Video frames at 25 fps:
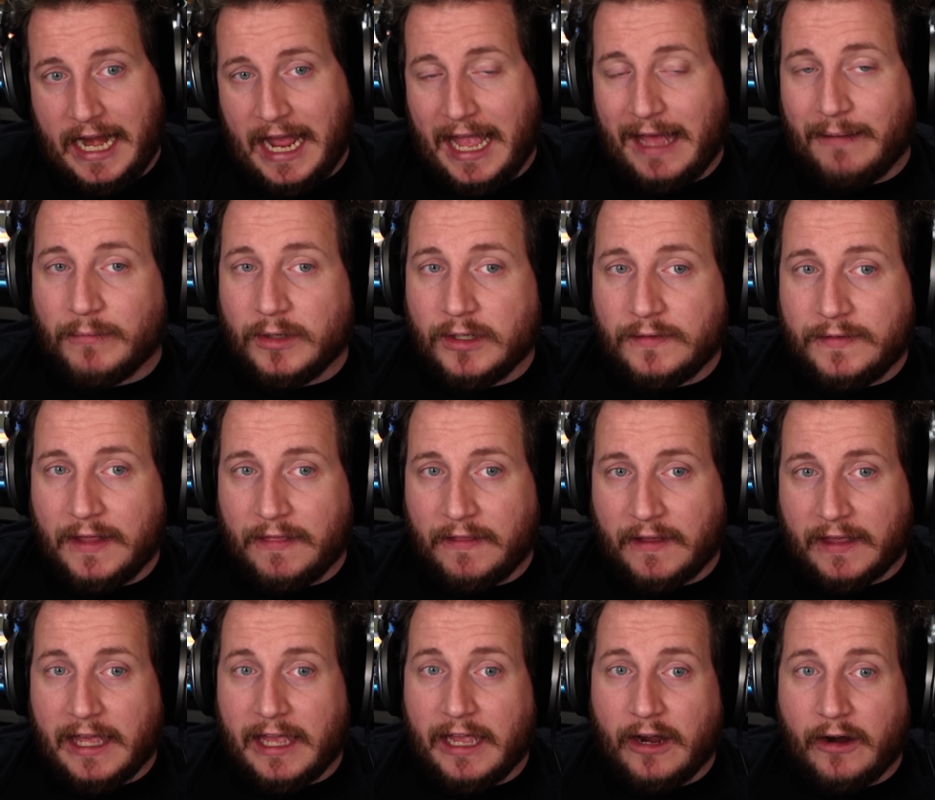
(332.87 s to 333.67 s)
and moving
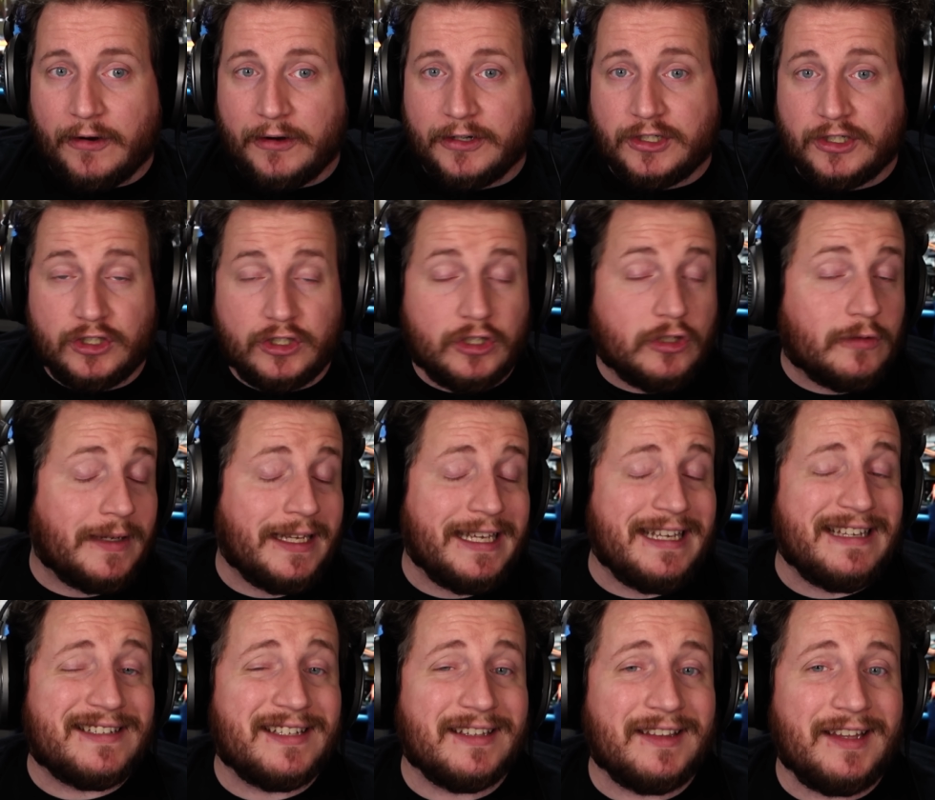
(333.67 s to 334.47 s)
the carriage too
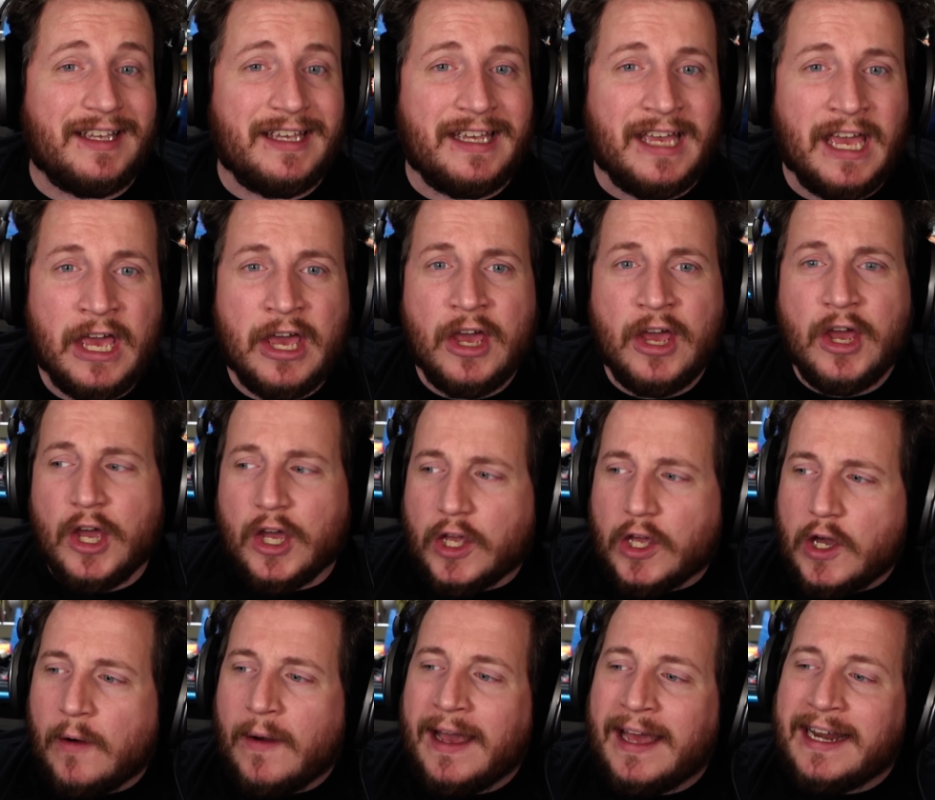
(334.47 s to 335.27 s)
easily,
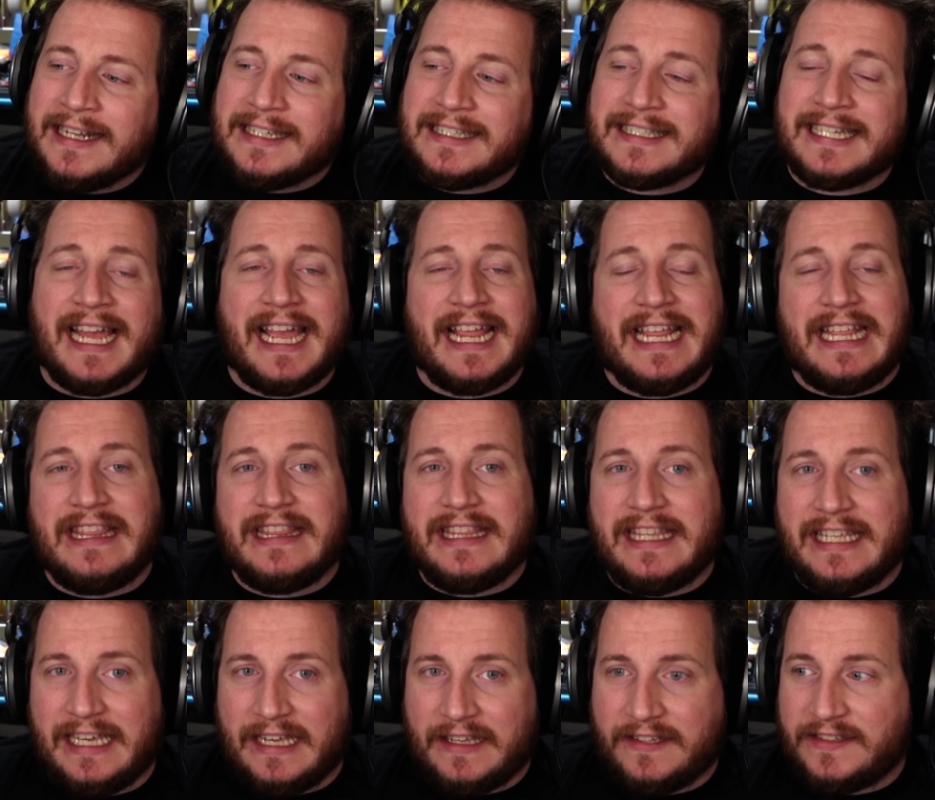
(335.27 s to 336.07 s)
go ahead and tighten
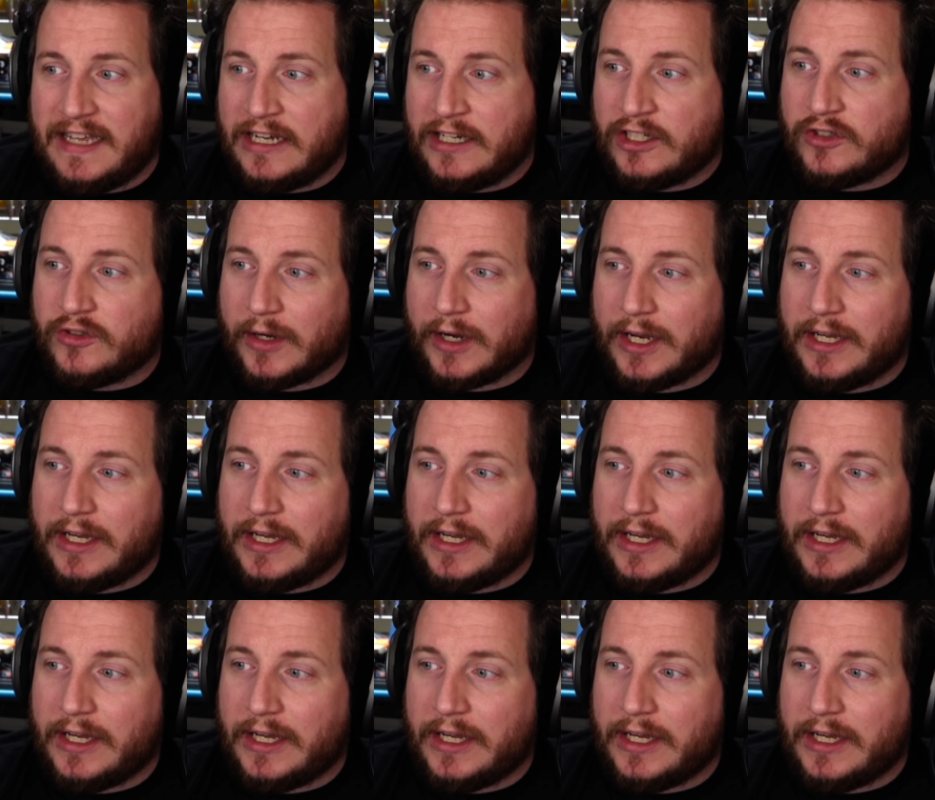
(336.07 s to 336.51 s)
the eccentric